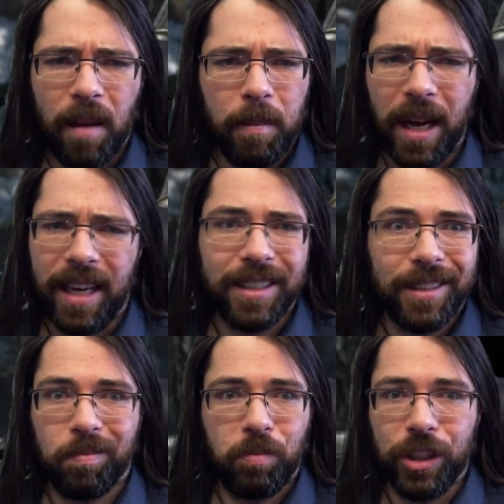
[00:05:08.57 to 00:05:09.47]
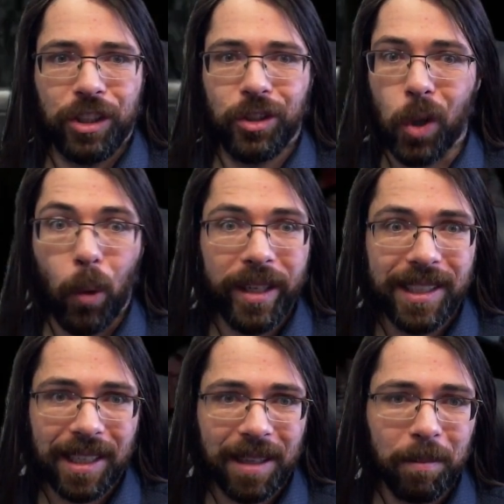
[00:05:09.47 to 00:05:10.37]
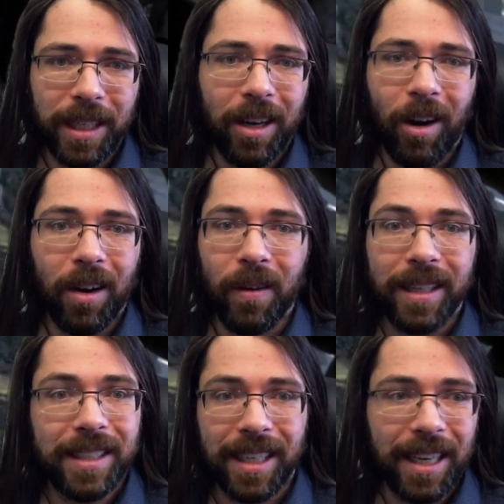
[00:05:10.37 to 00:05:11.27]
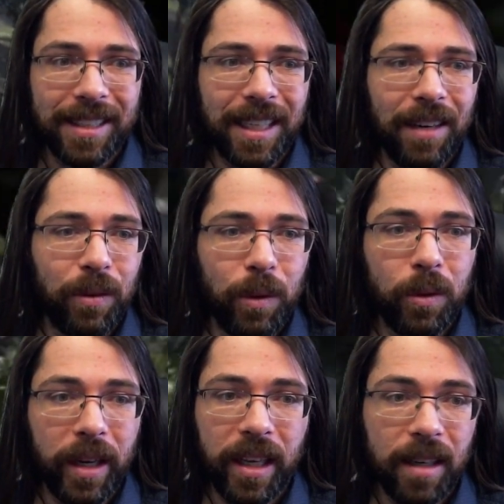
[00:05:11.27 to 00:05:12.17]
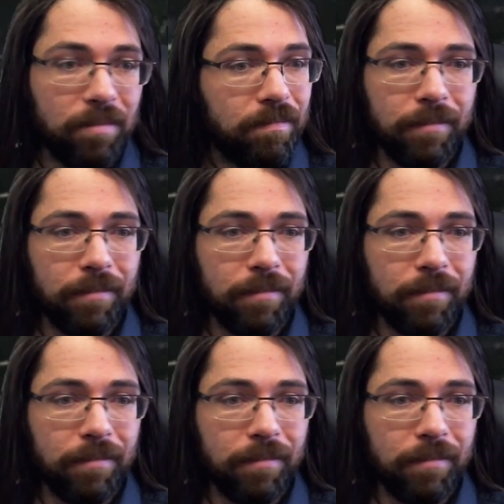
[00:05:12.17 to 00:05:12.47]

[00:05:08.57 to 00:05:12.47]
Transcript: but it's just so easy to complete conquest and get a set of 320 gear.